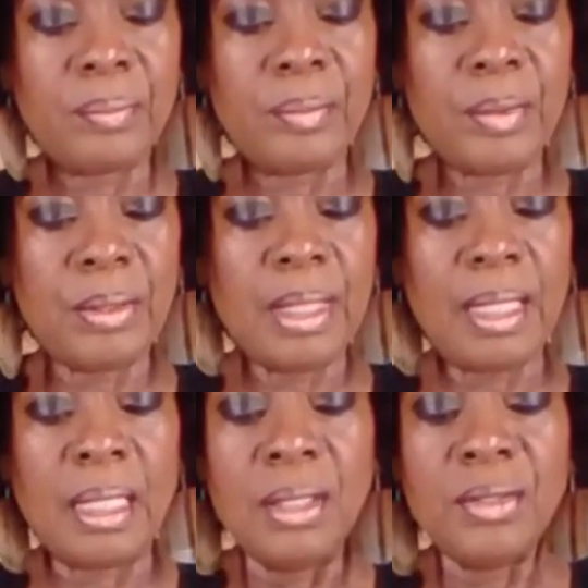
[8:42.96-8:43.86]
Okay,
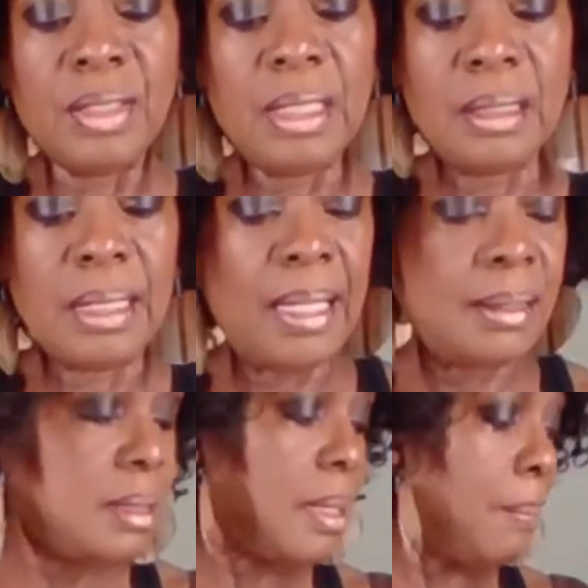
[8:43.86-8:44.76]
see,
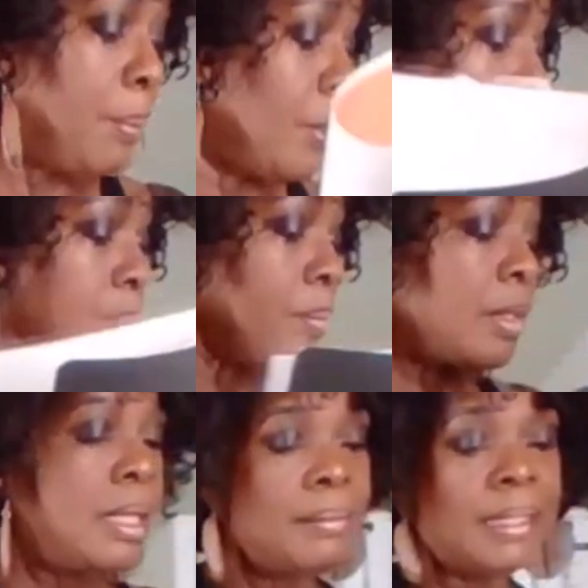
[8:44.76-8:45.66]
that's simple.
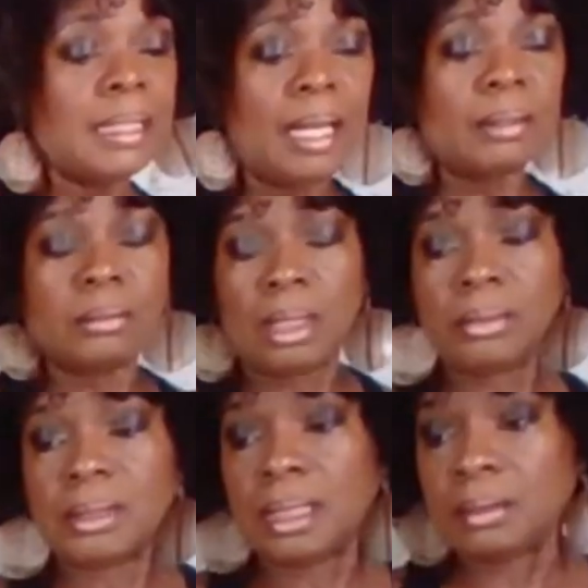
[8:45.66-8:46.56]
I mean, I
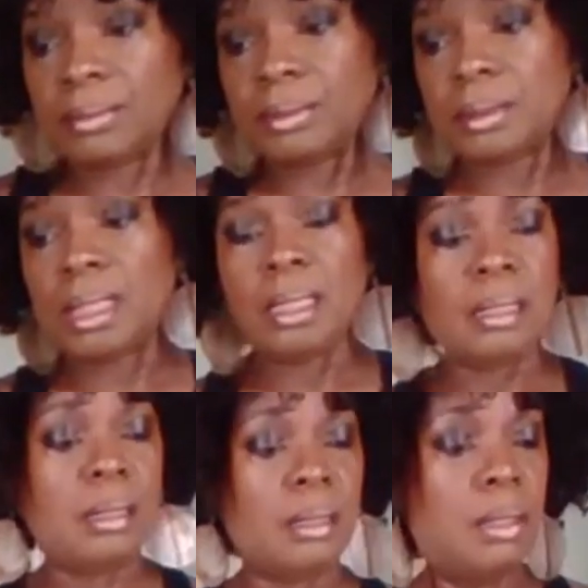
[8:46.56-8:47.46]
was like,
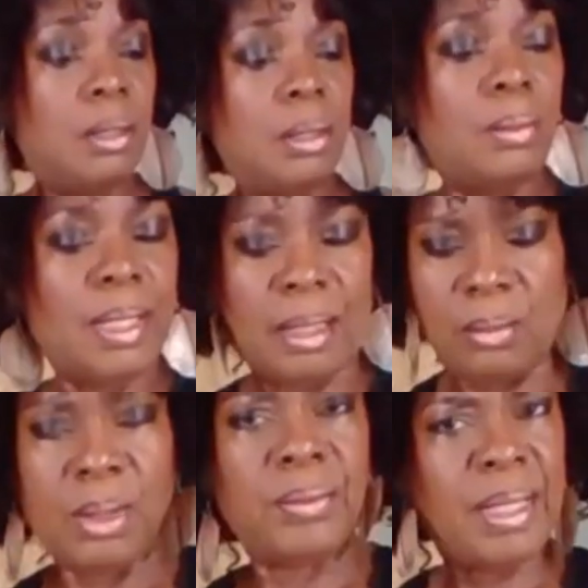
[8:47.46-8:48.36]
okay, wait,
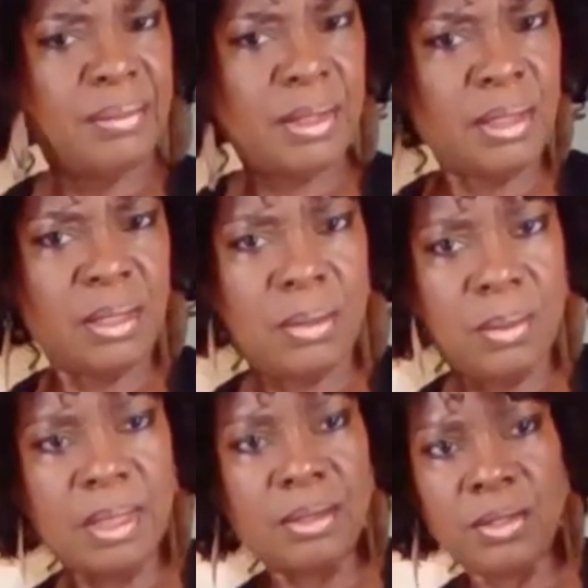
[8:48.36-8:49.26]
what do I have to do?
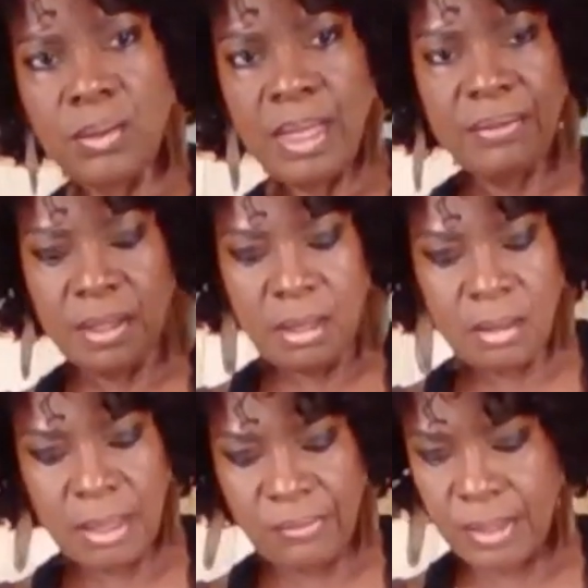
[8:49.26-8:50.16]
What else do I have to
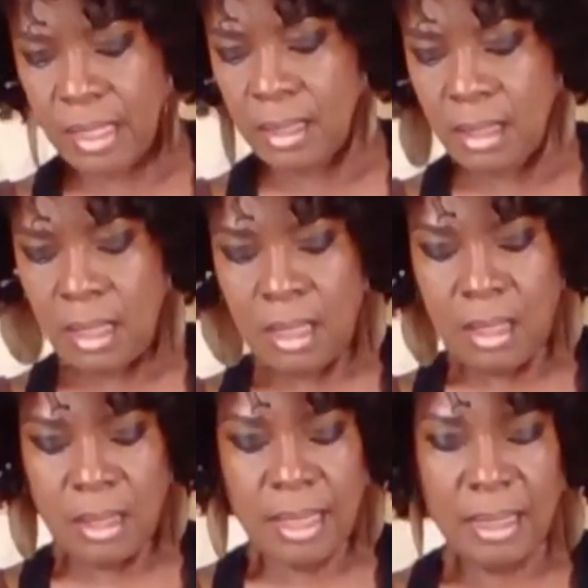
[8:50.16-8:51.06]
do? I forgot
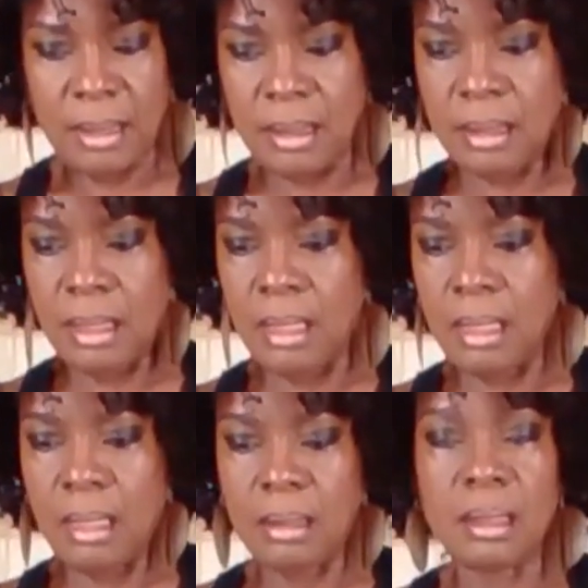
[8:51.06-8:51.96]
that
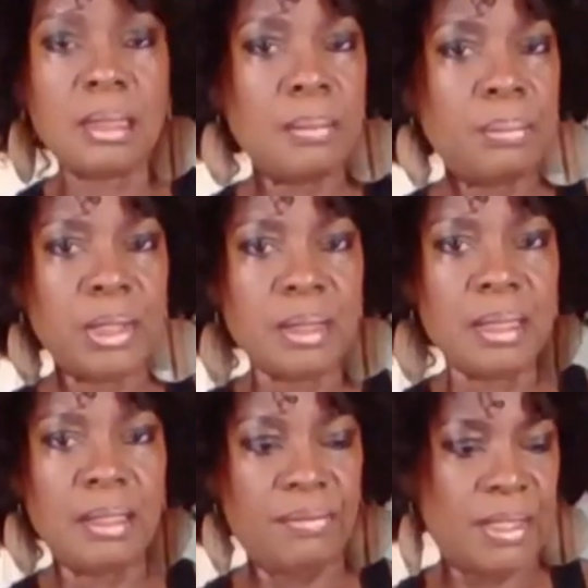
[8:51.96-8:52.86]
the
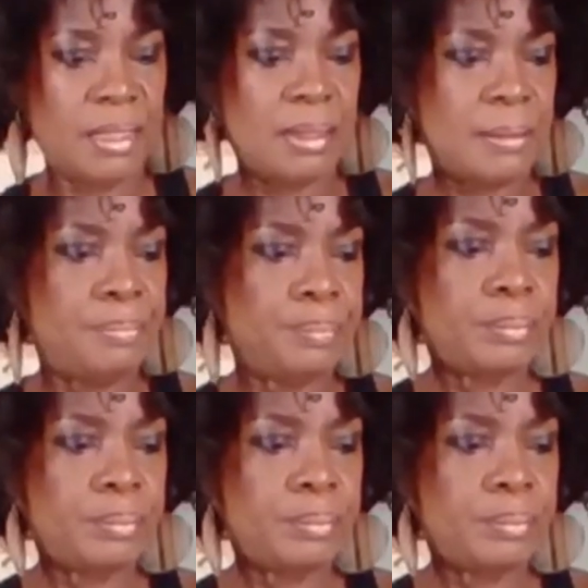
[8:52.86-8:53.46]
simplicity of this.